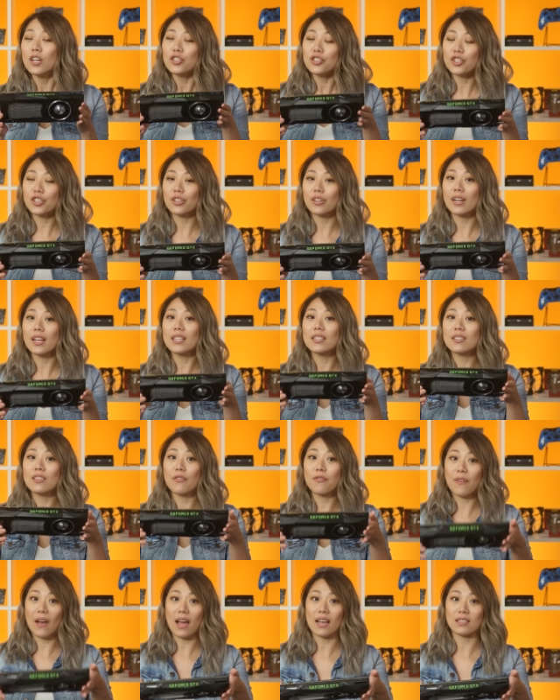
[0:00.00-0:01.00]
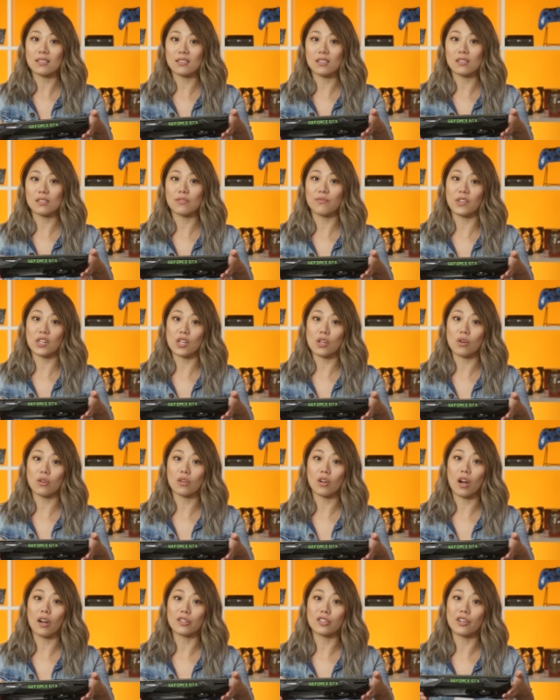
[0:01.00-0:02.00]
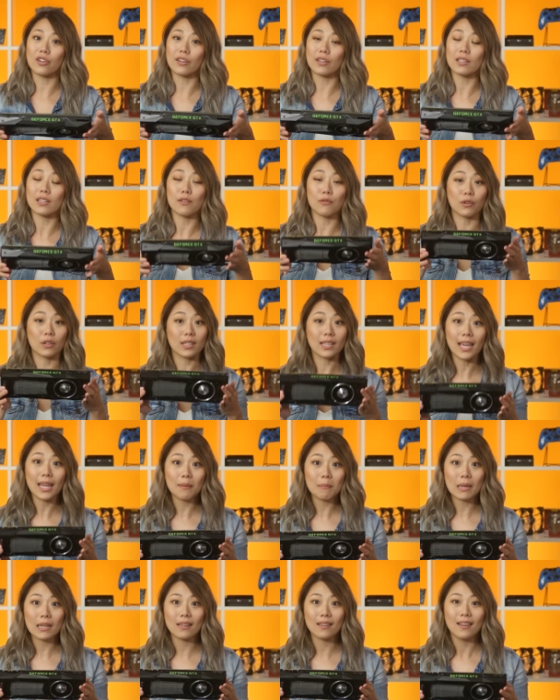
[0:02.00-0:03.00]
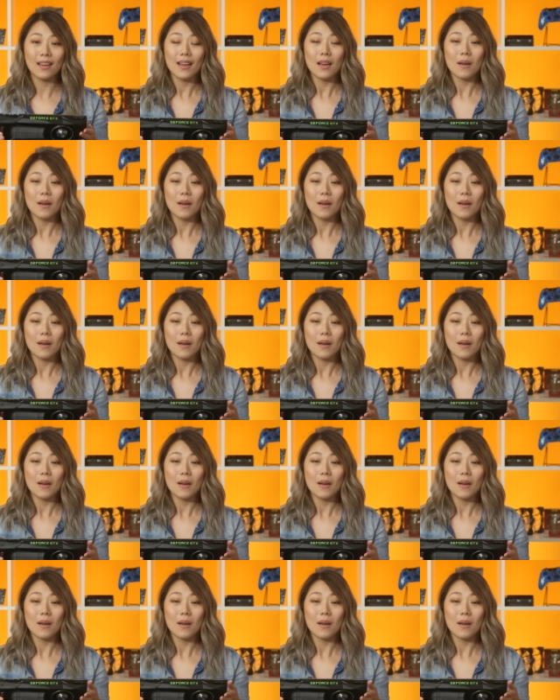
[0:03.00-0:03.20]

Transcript: Sure, it's the fastest video card currently for gaming,